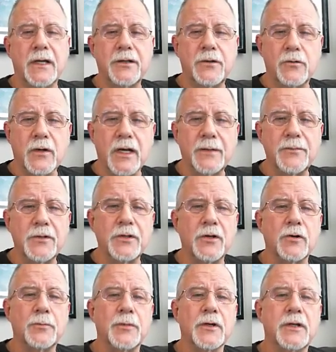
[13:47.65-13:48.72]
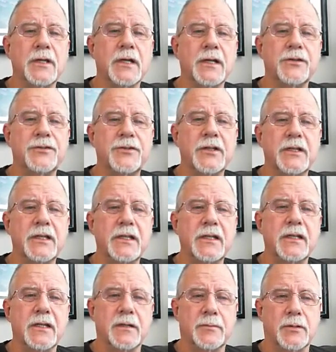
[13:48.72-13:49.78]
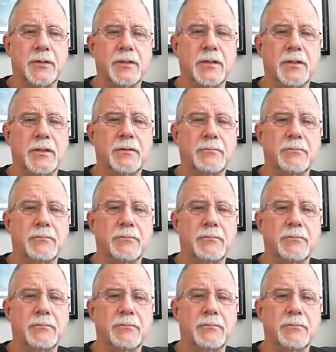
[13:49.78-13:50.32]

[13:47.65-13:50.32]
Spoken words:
If I grab the notebook and I stick it in a